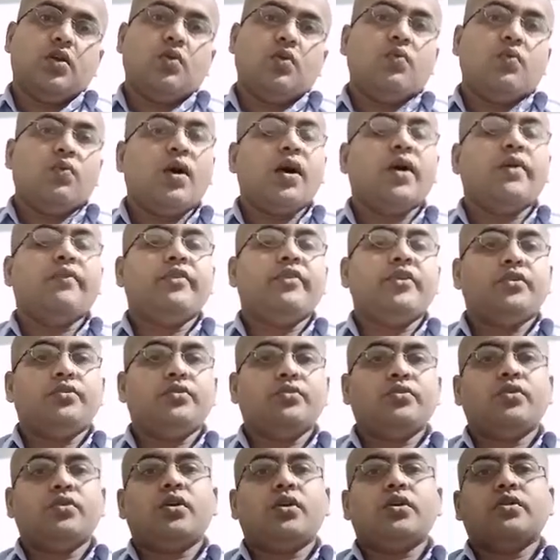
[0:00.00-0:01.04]
Why we
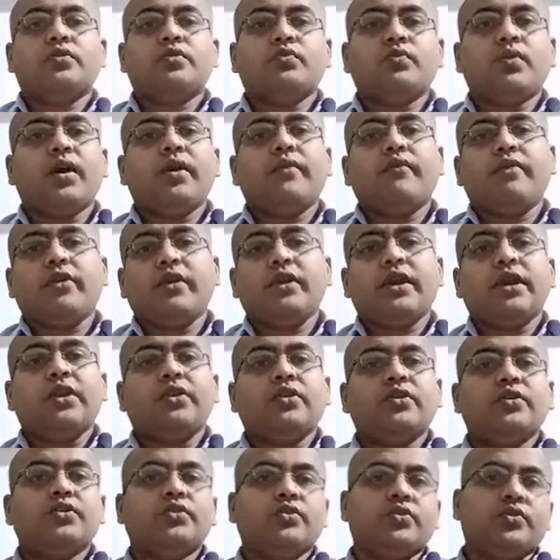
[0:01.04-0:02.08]

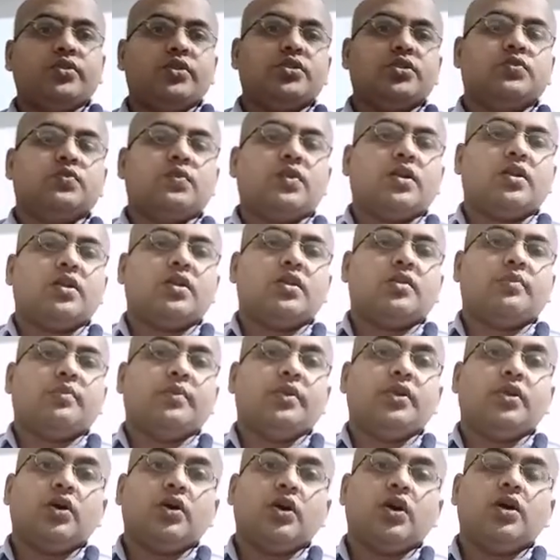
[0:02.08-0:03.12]
cannot throw this water?
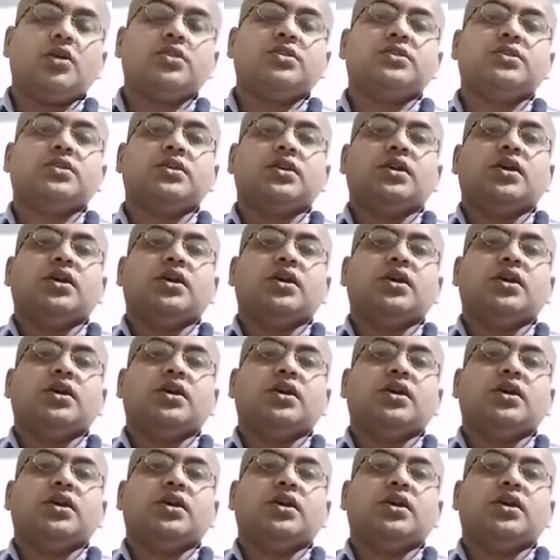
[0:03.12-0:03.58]
Because